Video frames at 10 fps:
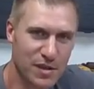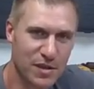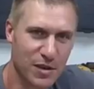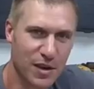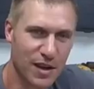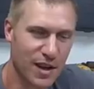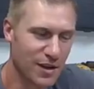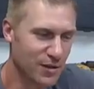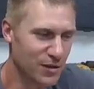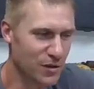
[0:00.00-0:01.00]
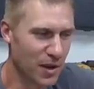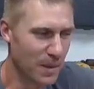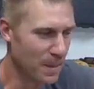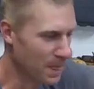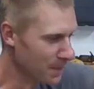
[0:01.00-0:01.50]
so I do enjoy it.
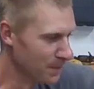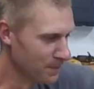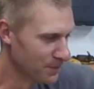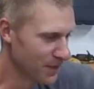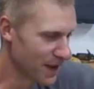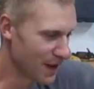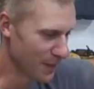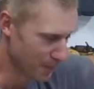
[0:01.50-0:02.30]
Now,